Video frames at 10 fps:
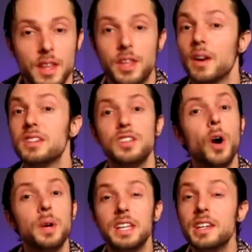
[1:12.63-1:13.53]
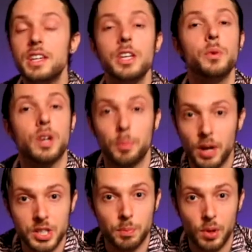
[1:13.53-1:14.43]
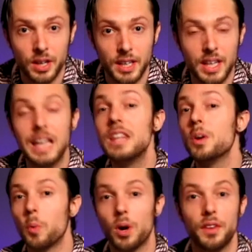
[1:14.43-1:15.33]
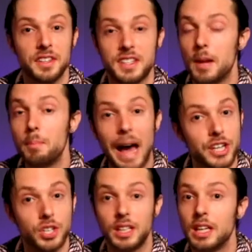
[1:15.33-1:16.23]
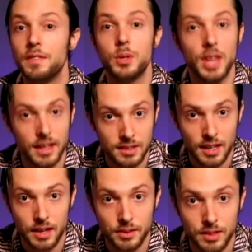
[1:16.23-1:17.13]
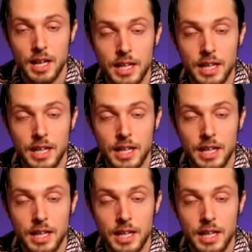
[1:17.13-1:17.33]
there is no E Q or compression plugin in the world that's gonna magically give you that sound.